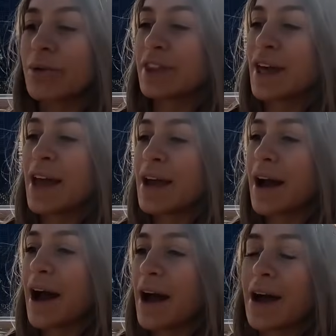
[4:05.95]
you would think
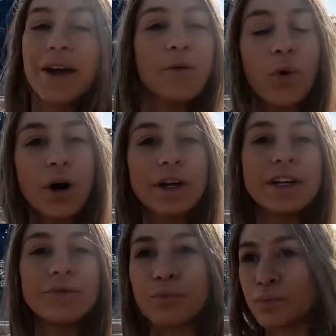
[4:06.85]
I walk
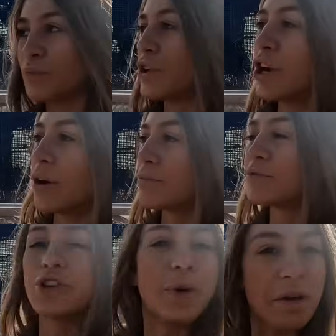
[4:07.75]
it, you know,
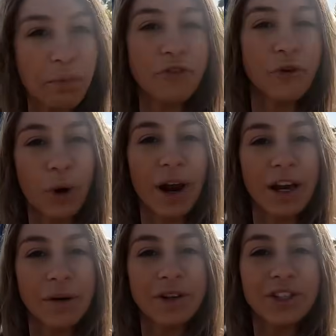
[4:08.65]
do it before I
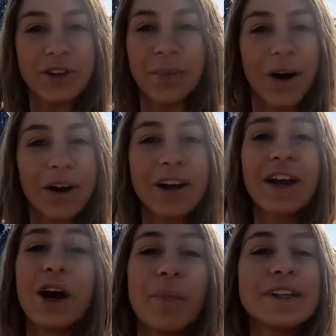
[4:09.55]
go into the park,
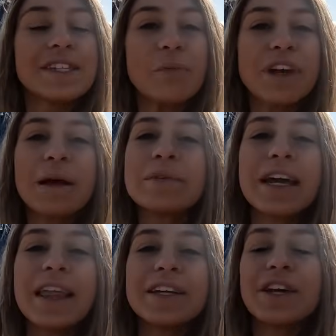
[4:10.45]
but sometimes
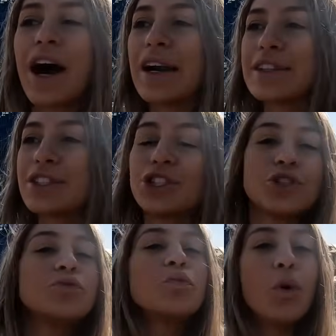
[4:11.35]
I like to honestly
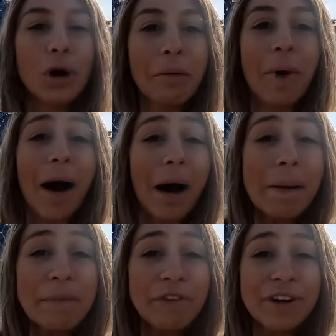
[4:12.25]
just warm
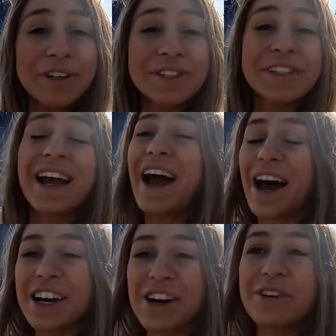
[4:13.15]
up first.
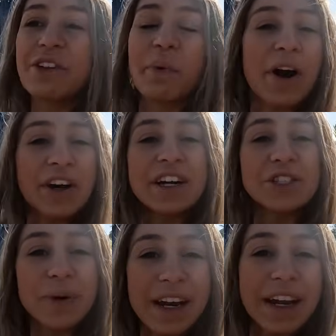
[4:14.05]
I go in the park, I
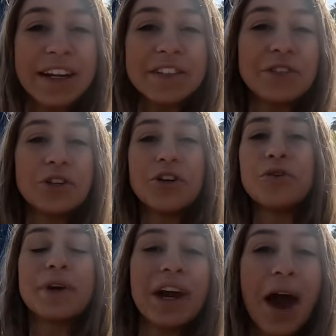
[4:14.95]
do what I need to
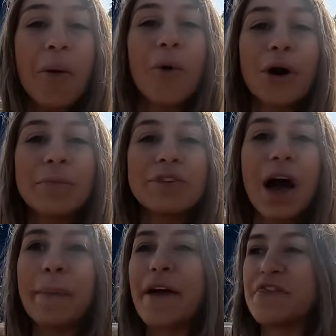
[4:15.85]
do, get warmed
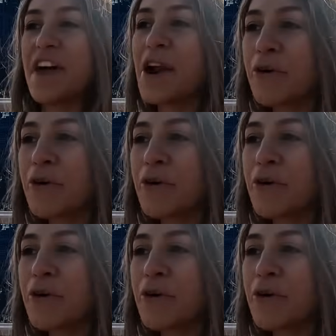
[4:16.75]
up, and then